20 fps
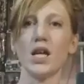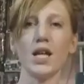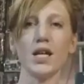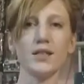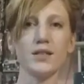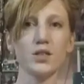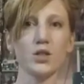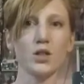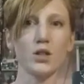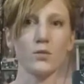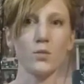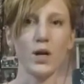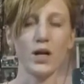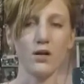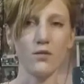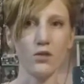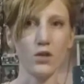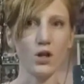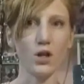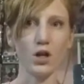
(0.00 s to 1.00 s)
is sort of one
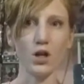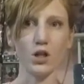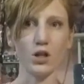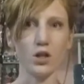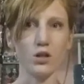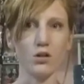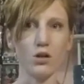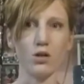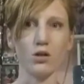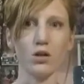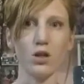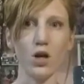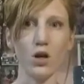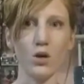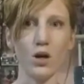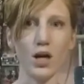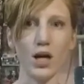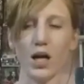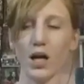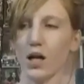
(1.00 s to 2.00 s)
of the,
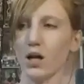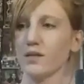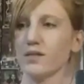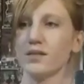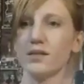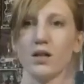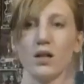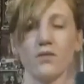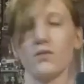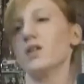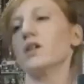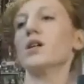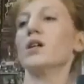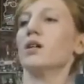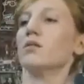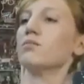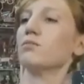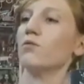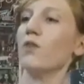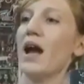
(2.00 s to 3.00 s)
lower of
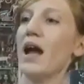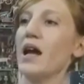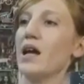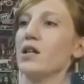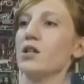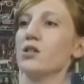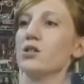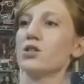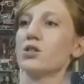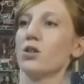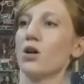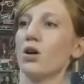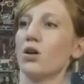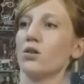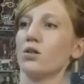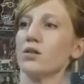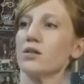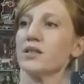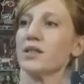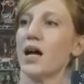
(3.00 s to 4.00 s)
the range
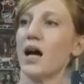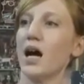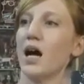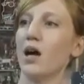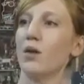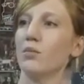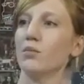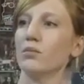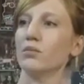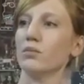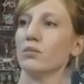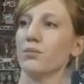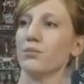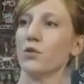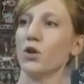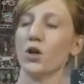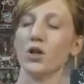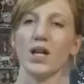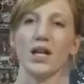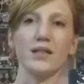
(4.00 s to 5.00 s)
dolls,
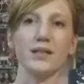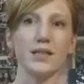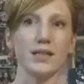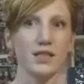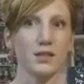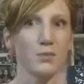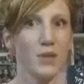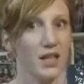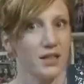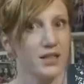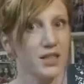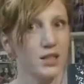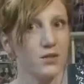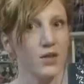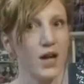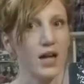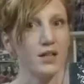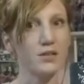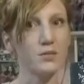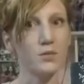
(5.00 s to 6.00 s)
not as
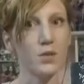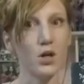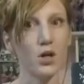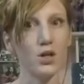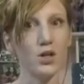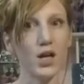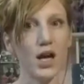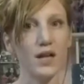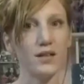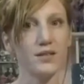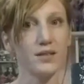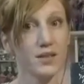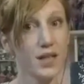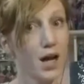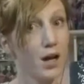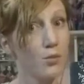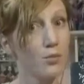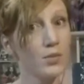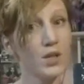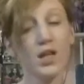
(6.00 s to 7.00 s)
expensive as
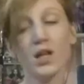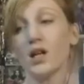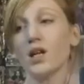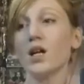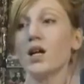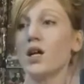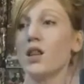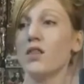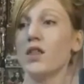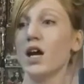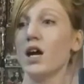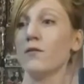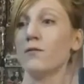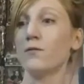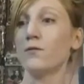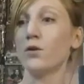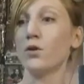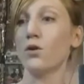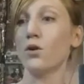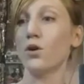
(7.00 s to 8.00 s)
some,
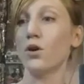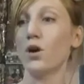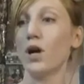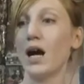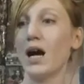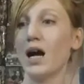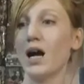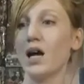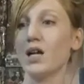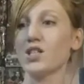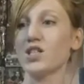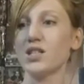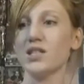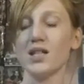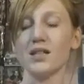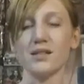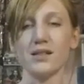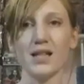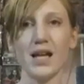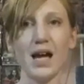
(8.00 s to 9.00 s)
therefore she
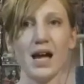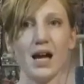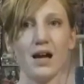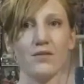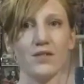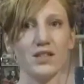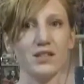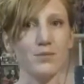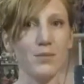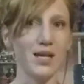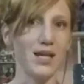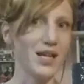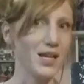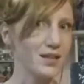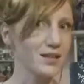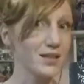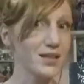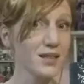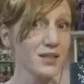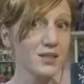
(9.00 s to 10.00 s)
doesn't have as many
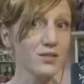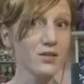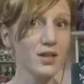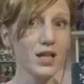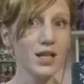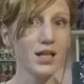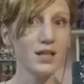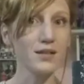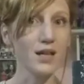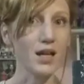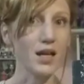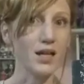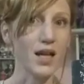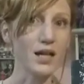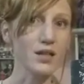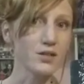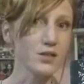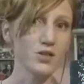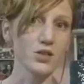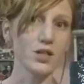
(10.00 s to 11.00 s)
accessories and
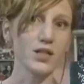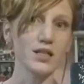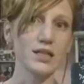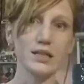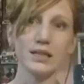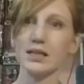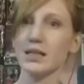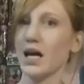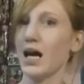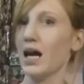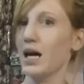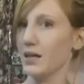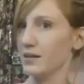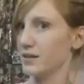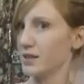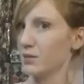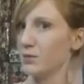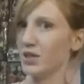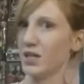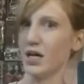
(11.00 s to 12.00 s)
extras
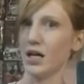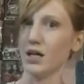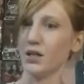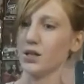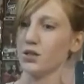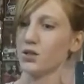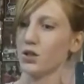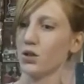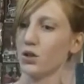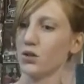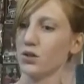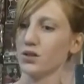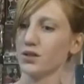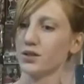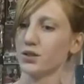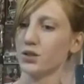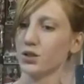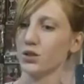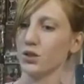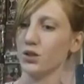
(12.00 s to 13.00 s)
as some of the other
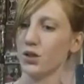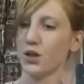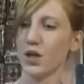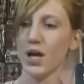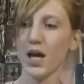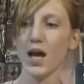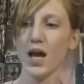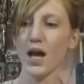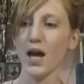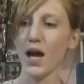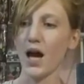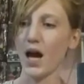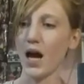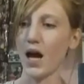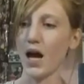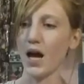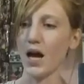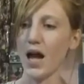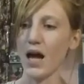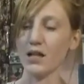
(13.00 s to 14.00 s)
dolls do,
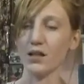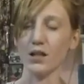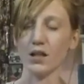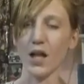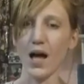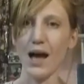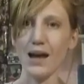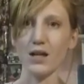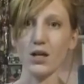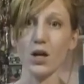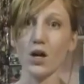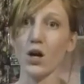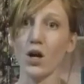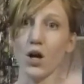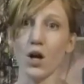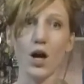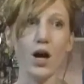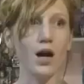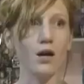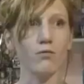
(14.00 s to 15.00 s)
and like
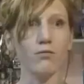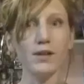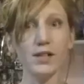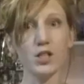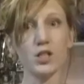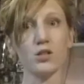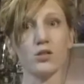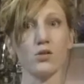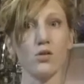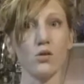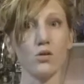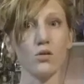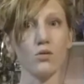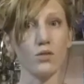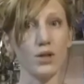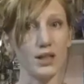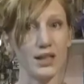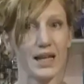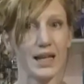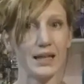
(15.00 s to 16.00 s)
her original
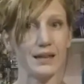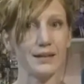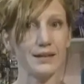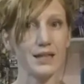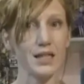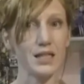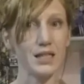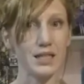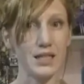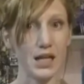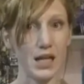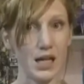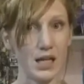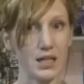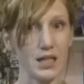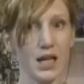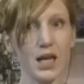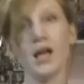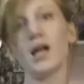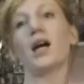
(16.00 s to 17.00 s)
release
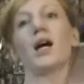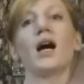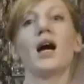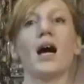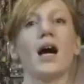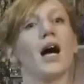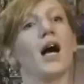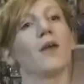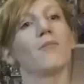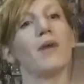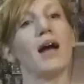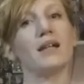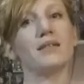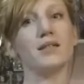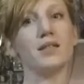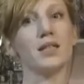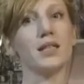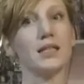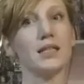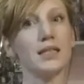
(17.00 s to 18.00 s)
did.
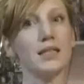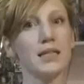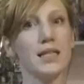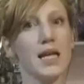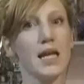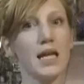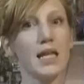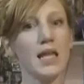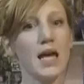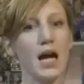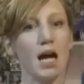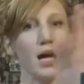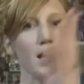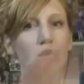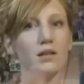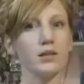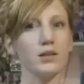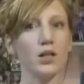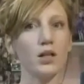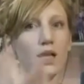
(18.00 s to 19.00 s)
As you can see, there
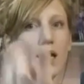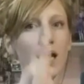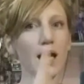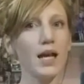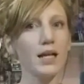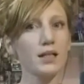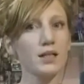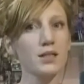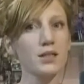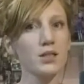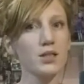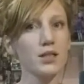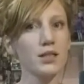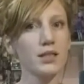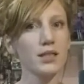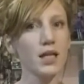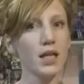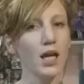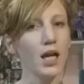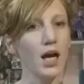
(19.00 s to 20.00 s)
are a lot of
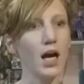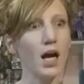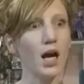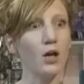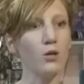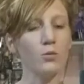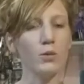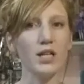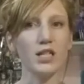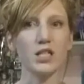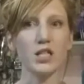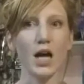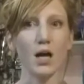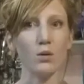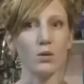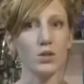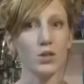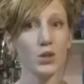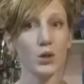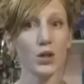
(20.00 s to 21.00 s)
extras here, which I
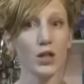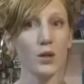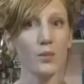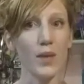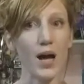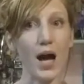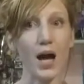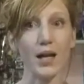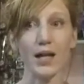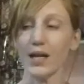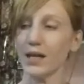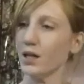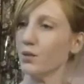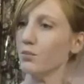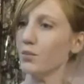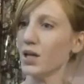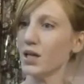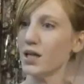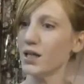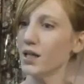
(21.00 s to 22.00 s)
will talk about in a
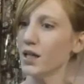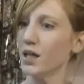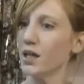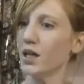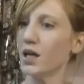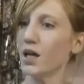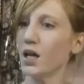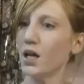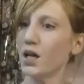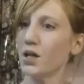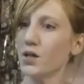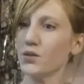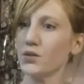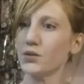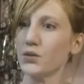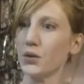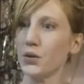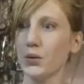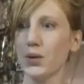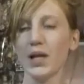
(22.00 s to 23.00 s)
minute.
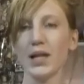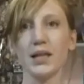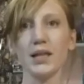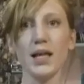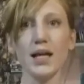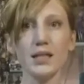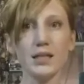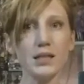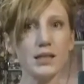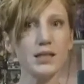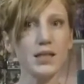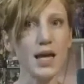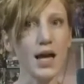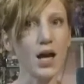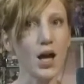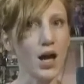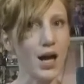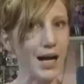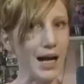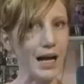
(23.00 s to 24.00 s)
So let's
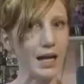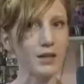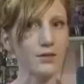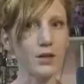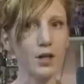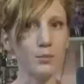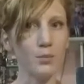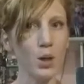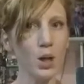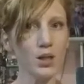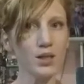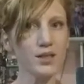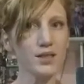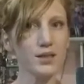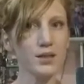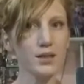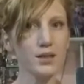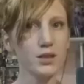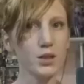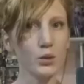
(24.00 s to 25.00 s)
get her out of her
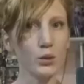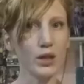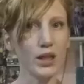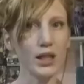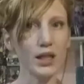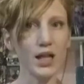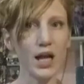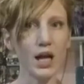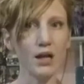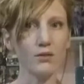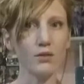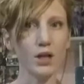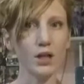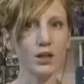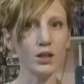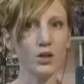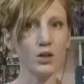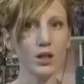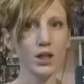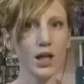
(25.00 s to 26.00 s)
box so we can have a
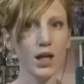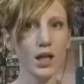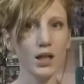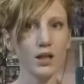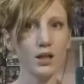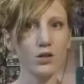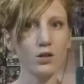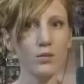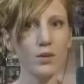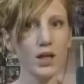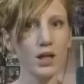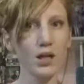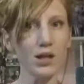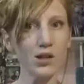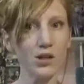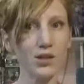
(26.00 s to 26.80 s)
look a little bit